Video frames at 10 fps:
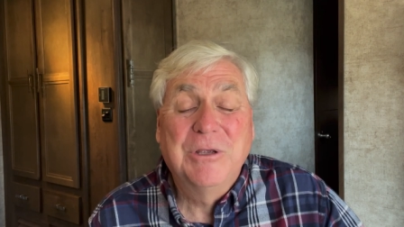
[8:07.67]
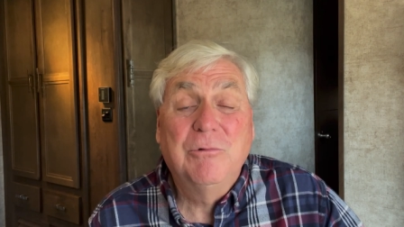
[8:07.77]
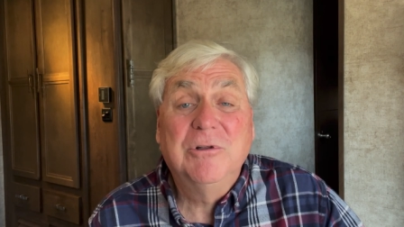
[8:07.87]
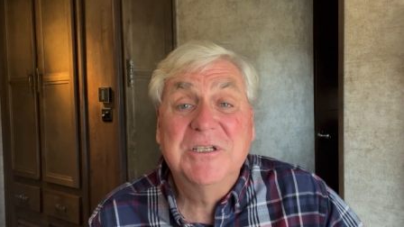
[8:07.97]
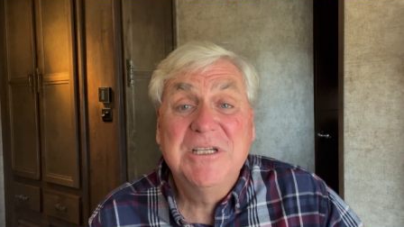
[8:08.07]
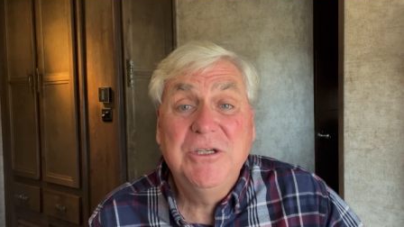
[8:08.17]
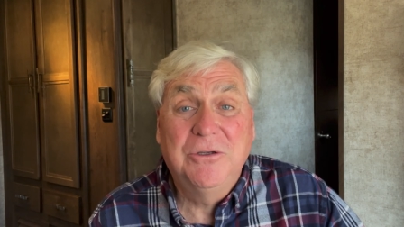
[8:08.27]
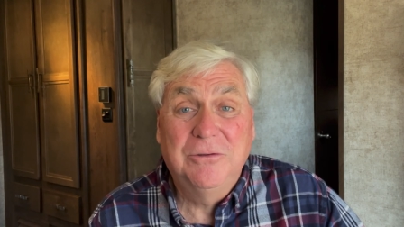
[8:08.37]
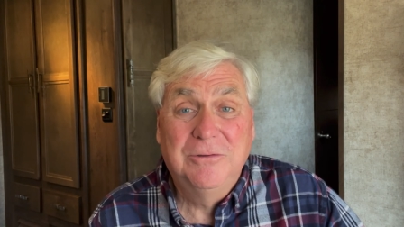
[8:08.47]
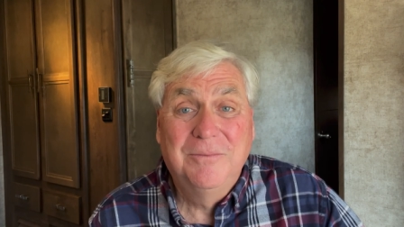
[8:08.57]
We'll see
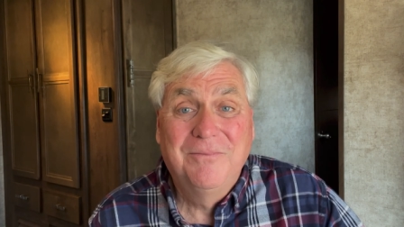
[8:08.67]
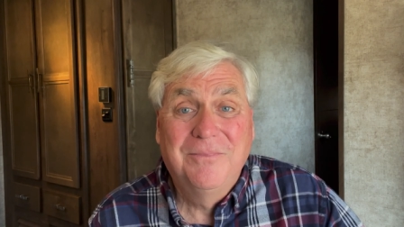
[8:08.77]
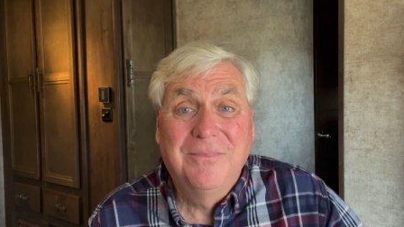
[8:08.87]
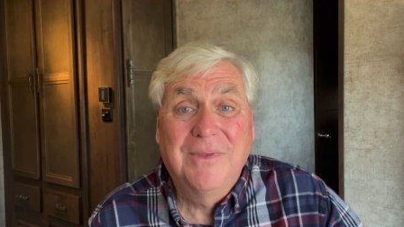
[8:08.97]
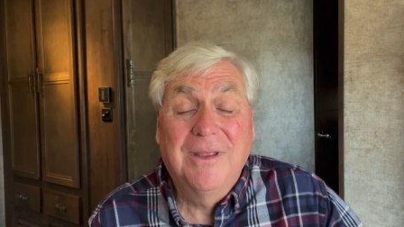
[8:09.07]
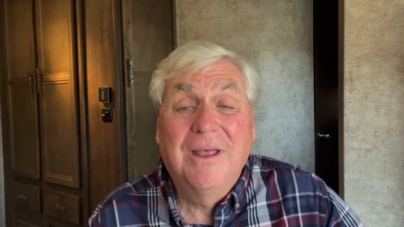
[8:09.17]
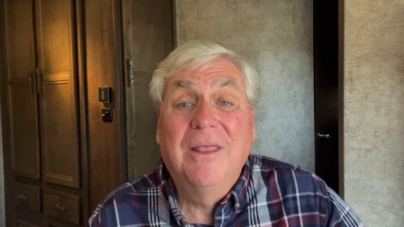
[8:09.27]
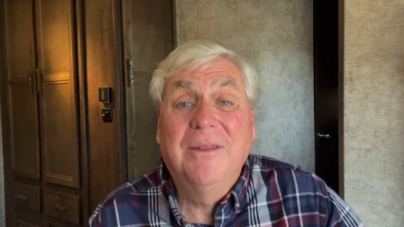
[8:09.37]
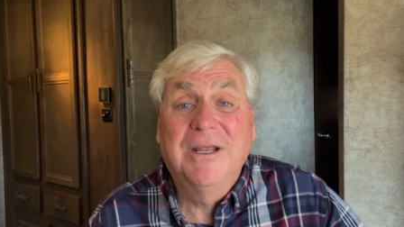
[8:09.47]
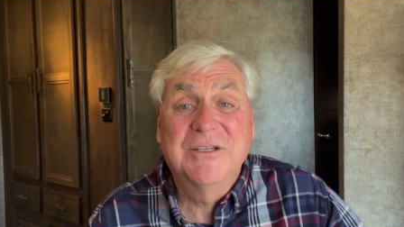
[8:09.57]
you
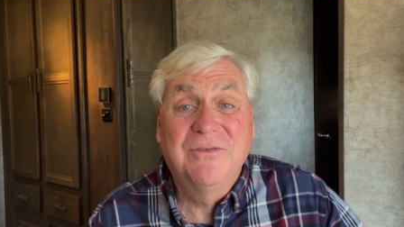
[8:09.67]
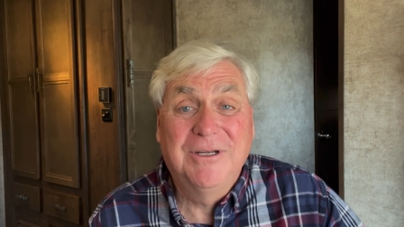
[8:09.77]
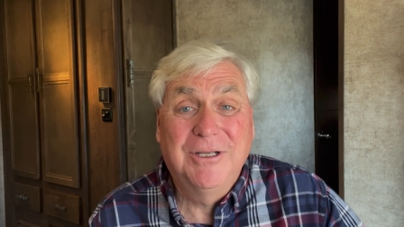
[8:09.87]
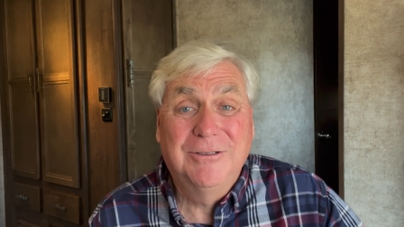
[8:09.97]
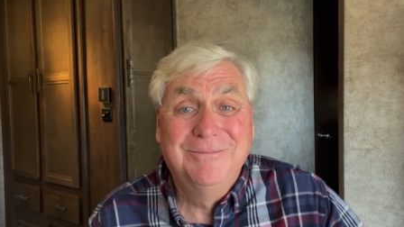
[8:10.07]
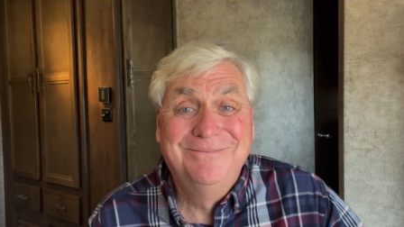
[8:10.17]
on the next video.